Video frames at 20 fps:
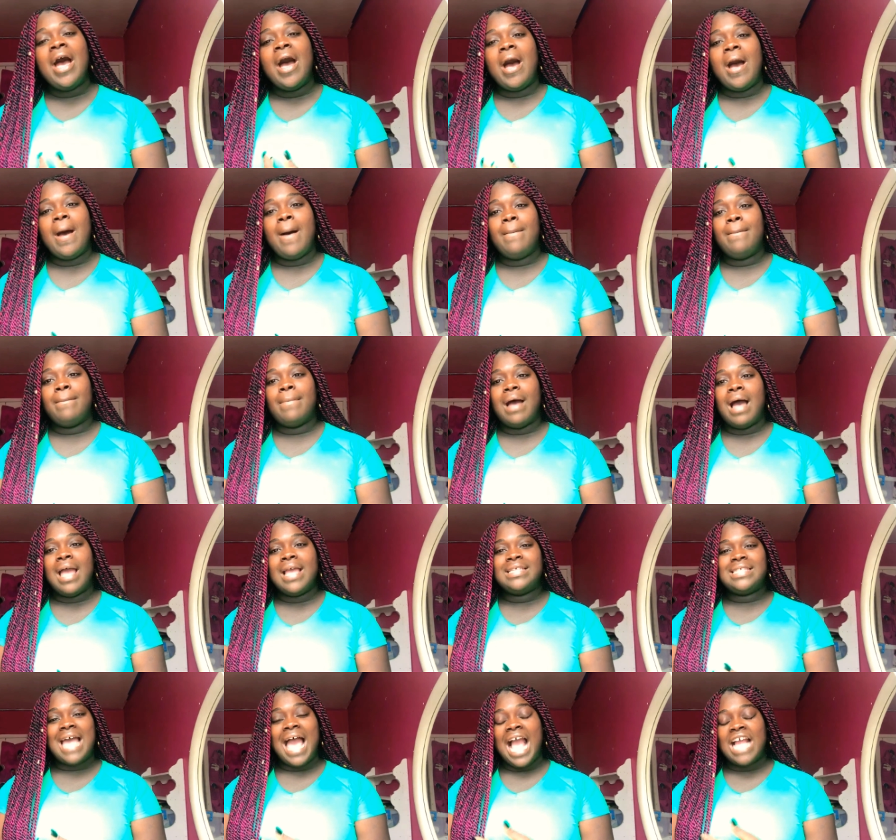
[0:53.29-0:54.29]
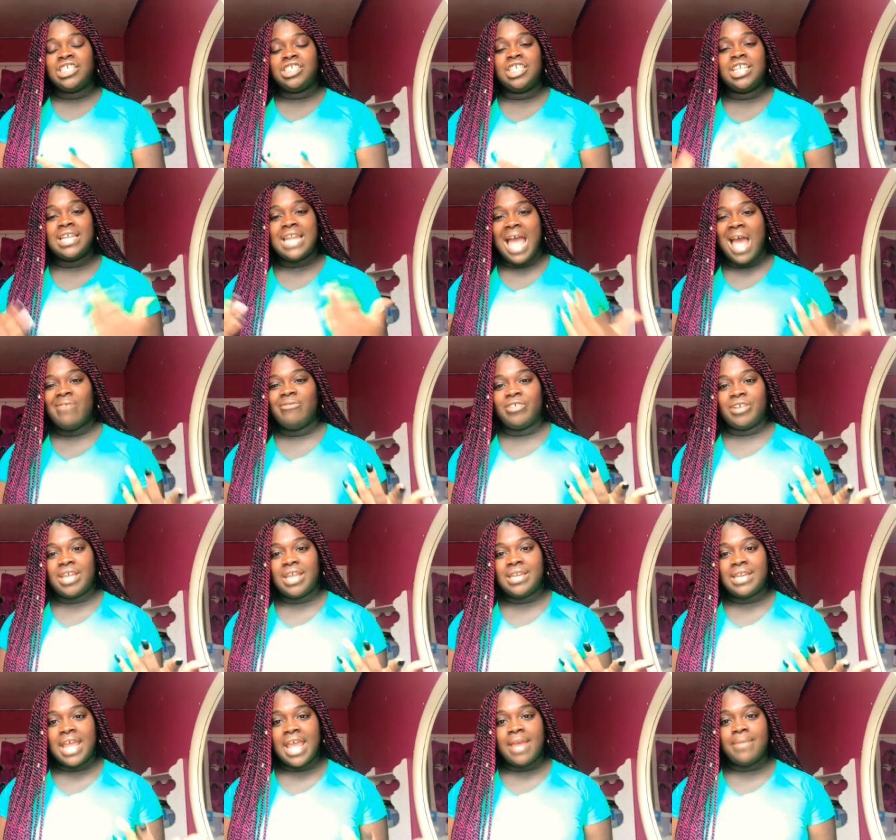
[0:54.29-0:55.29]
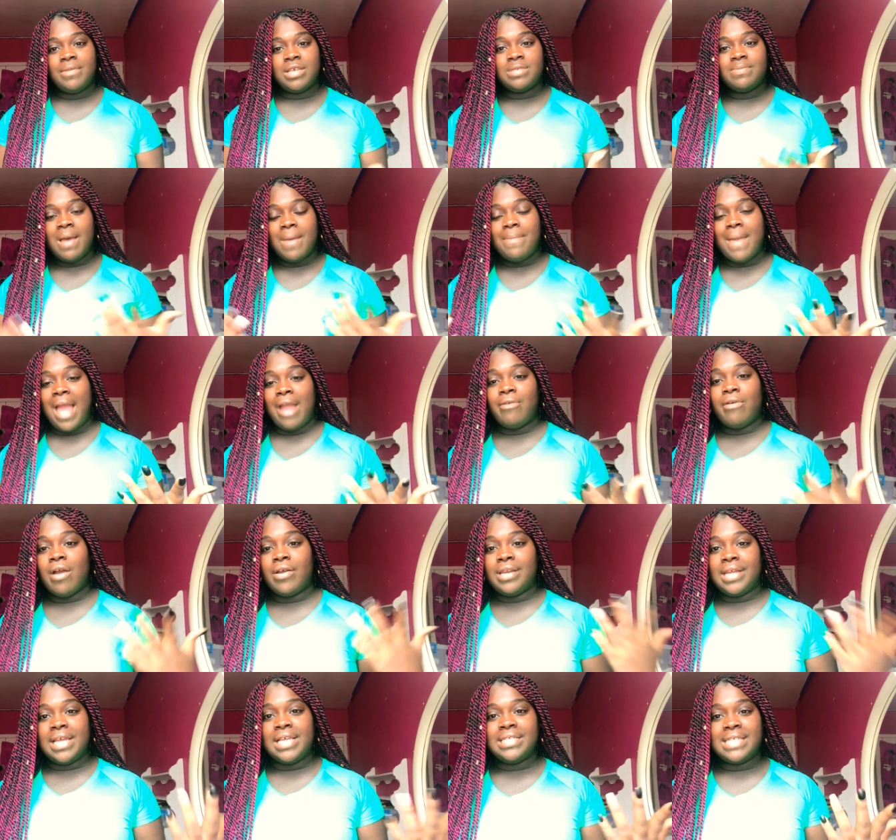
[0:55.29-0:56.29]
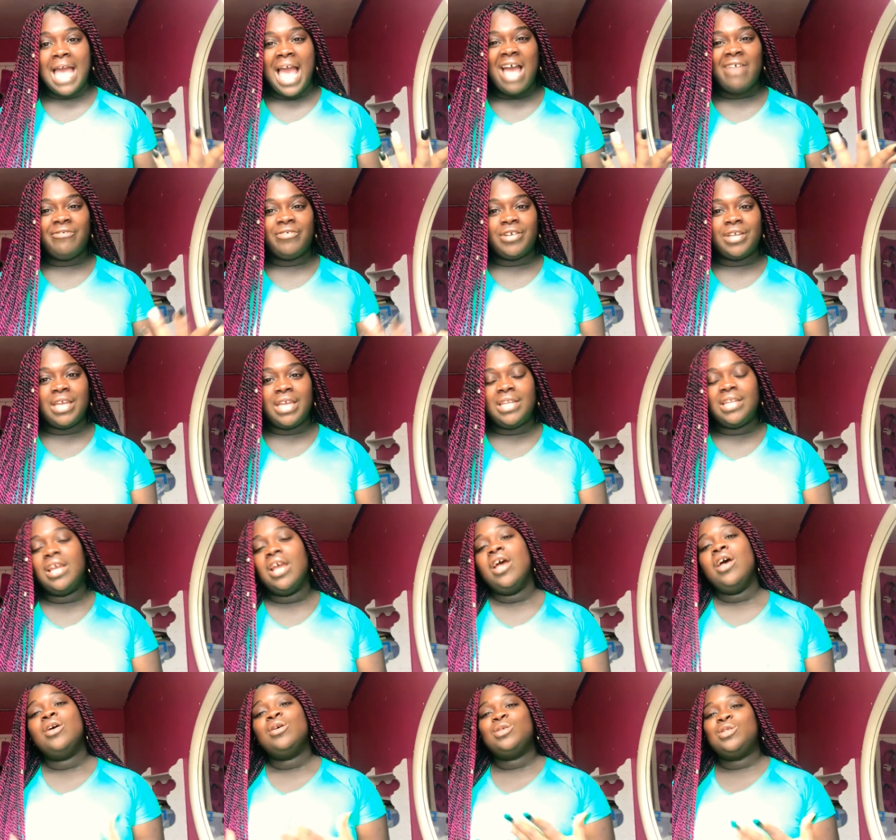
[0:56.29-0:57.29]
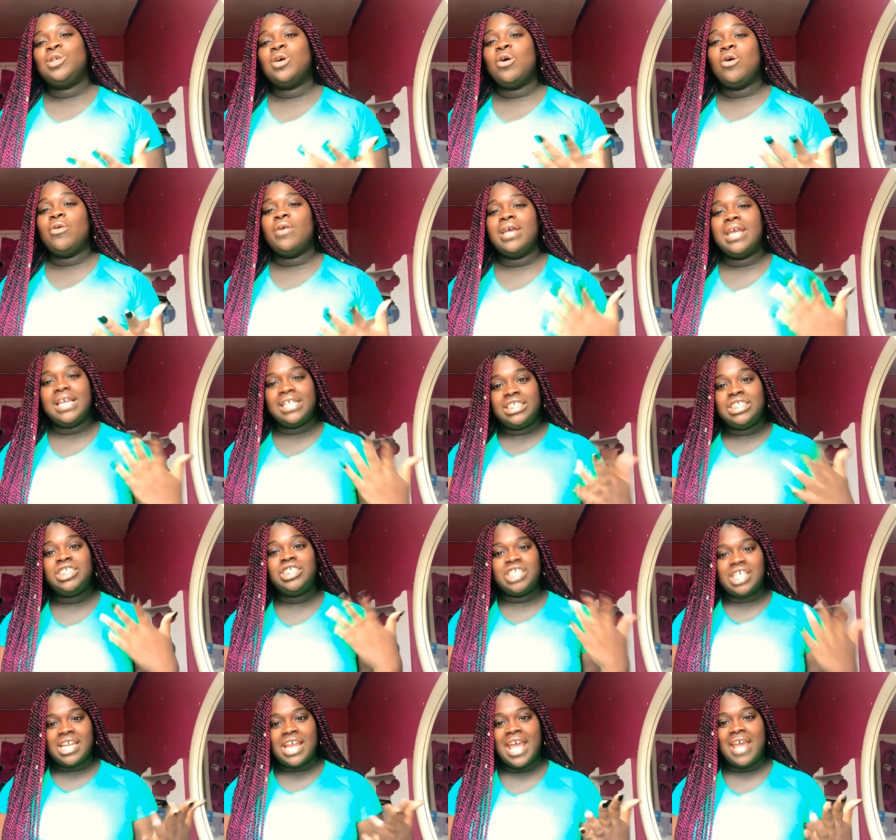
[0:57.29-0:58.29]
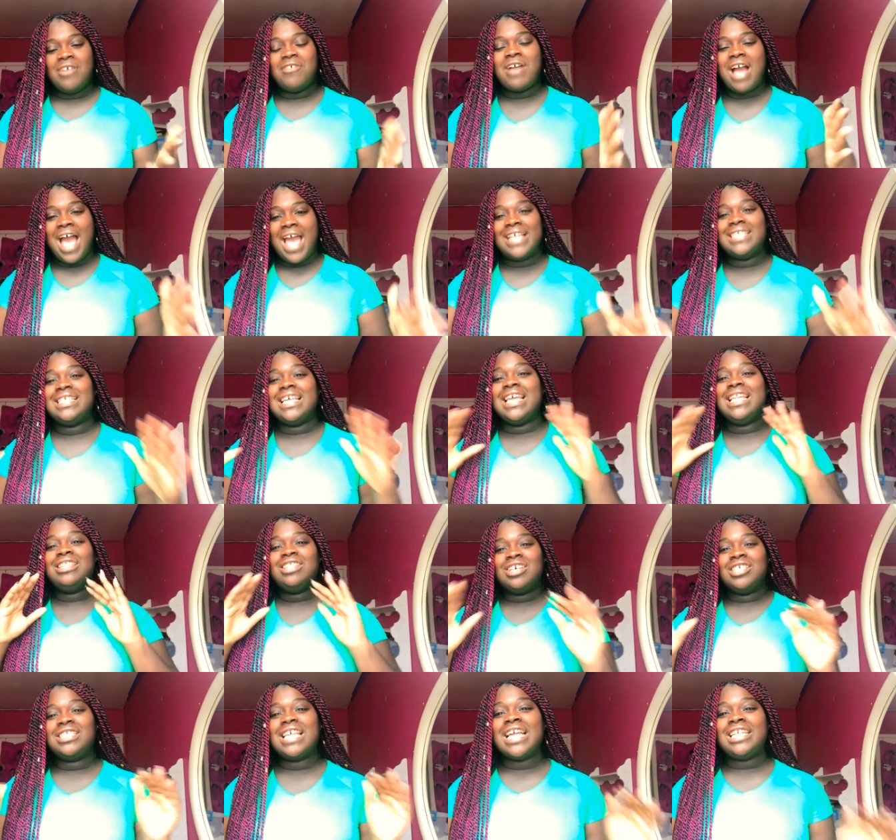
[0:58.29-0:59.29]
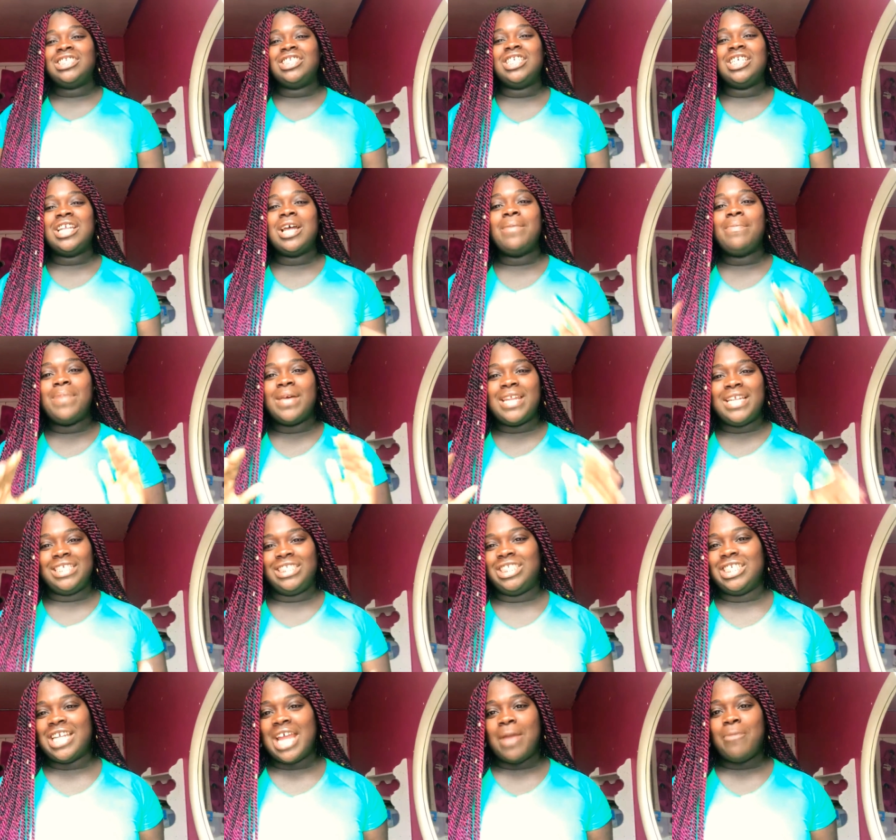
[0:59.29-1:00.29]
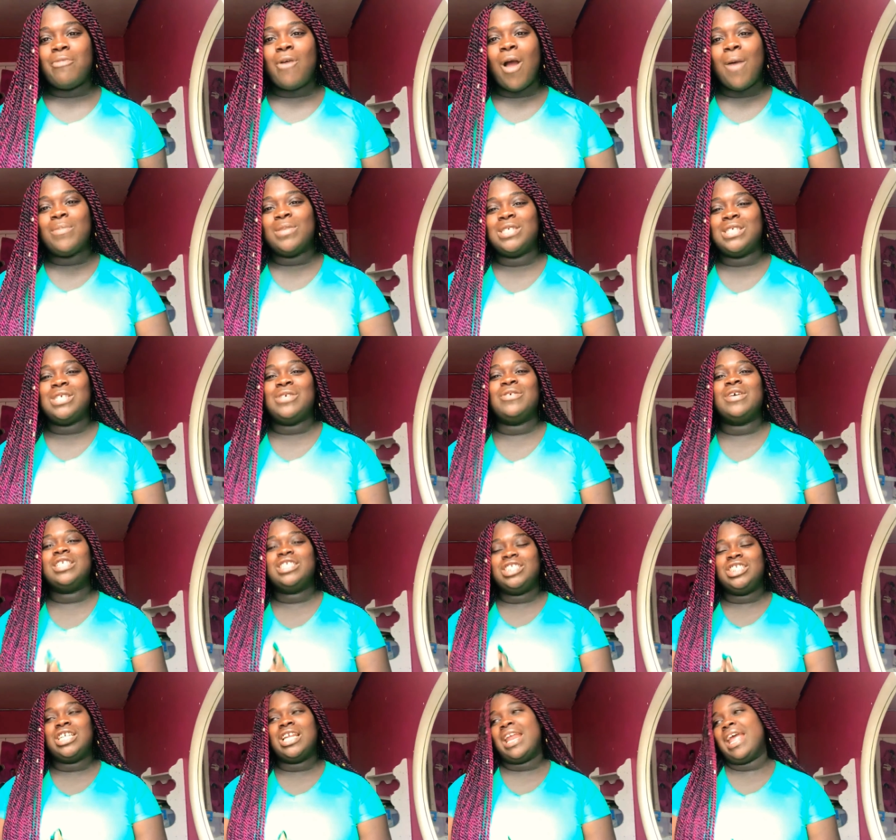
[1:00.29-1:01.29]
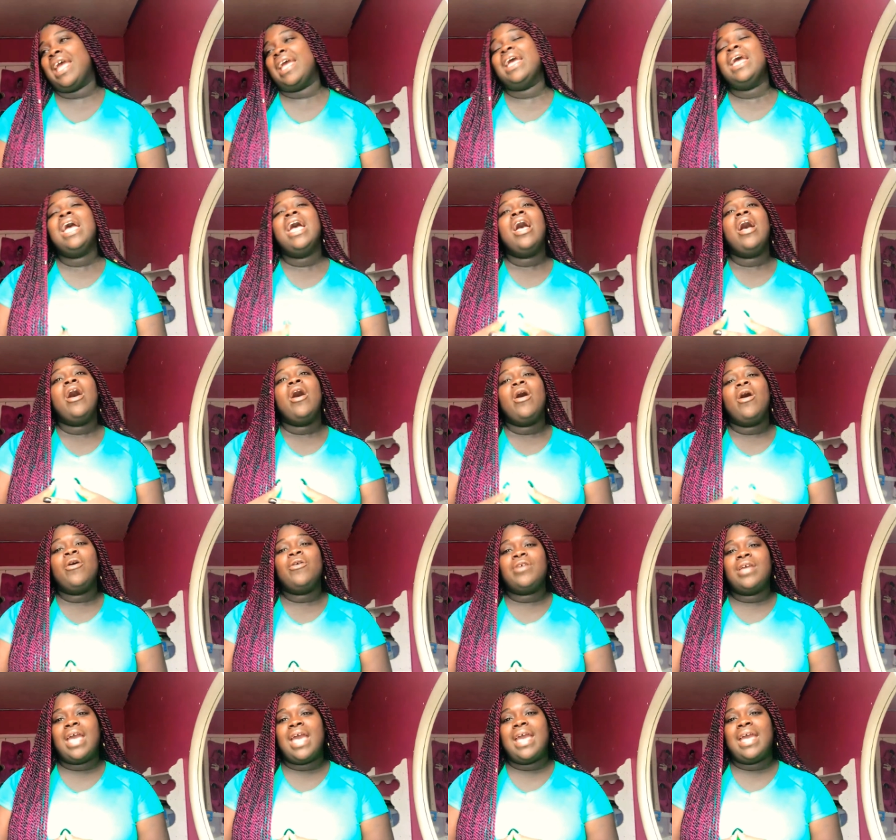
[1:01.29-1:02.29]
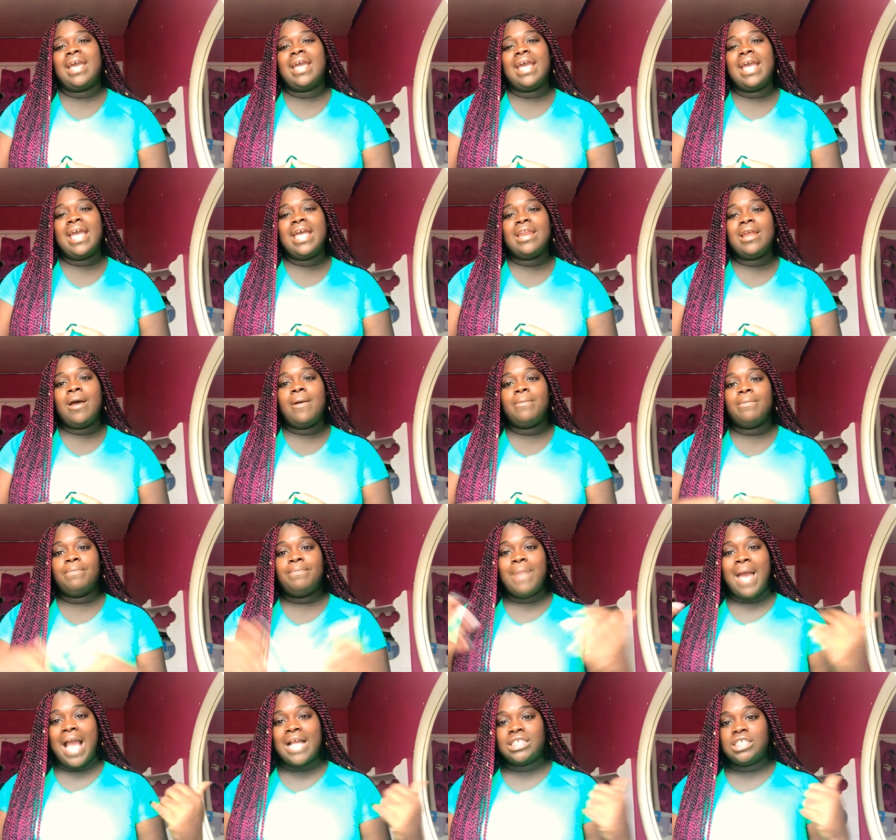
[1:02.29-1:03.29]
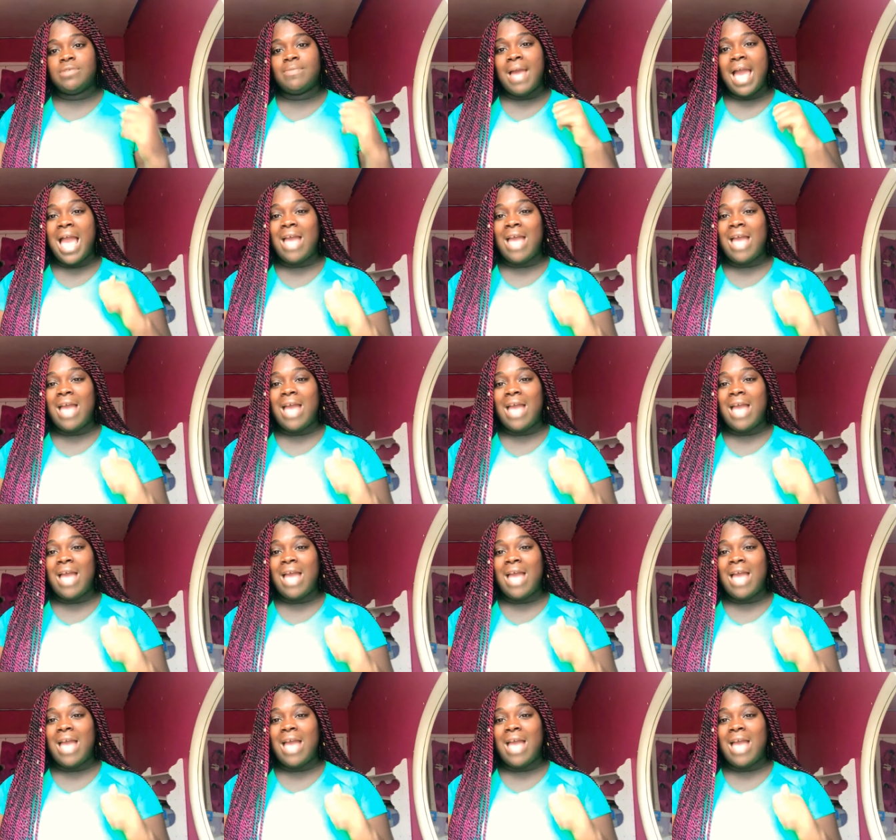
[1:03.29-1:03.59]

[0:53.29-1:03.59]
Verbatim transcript: Um, it's actually an African name because my background is African. So it's Cheadeh, guys. It looks like cheetah, but it's Cheadeh. Promise you, it's Cheadeh. Okay, and um, back to my